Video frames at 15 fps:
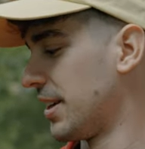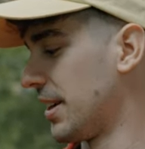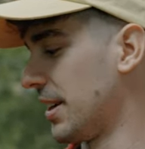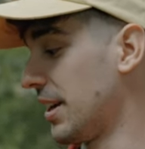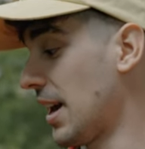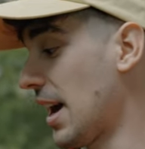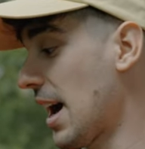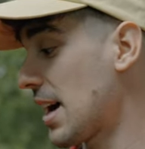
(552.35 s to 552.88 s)

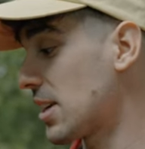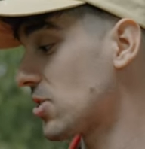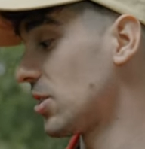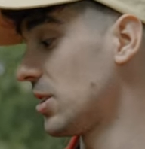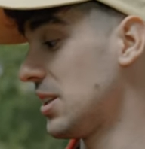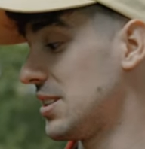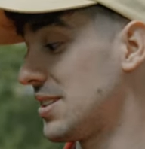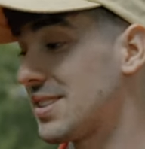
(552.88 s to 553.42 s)
it
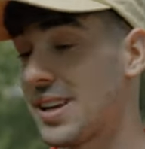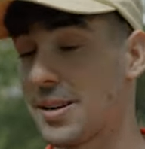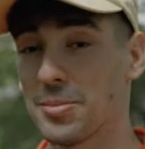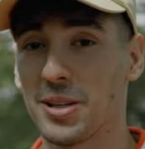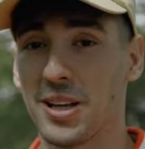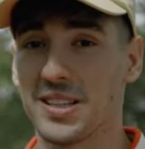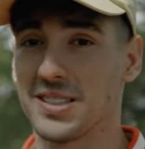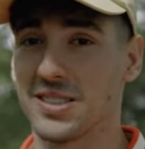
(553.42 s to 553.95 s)
actually
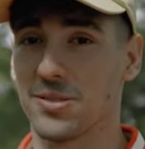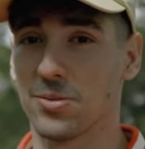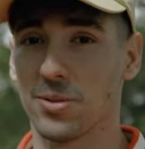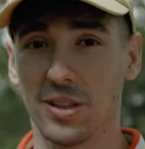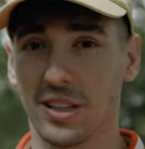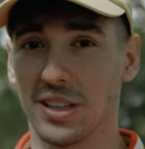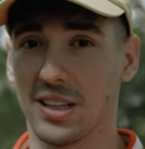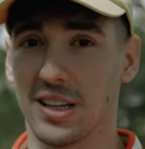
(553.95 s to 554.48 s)
stabilizes
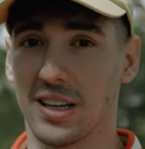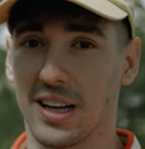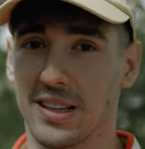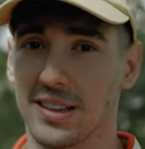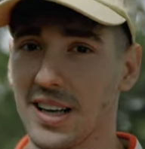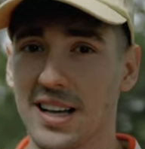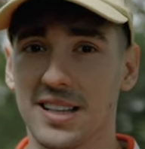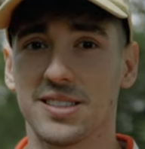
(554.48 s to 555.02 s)
really good
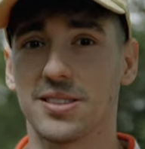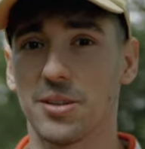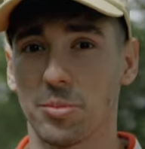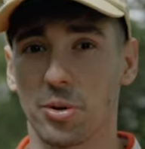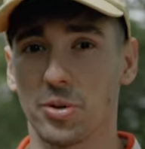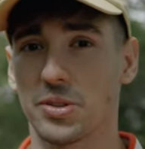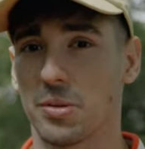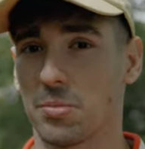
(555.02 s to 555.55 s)
and that's the
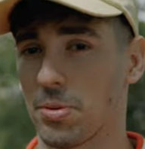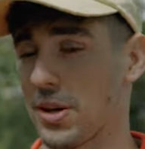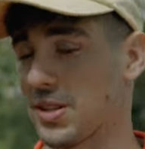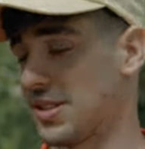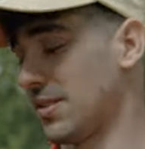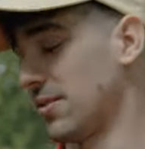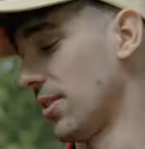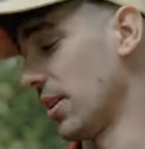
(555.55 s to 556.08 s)
most
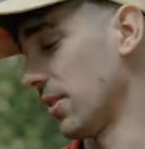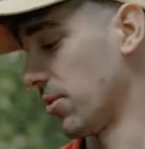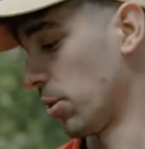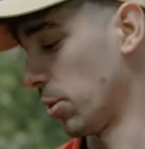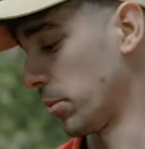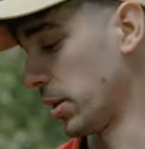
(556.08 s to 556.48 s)
impressive thing for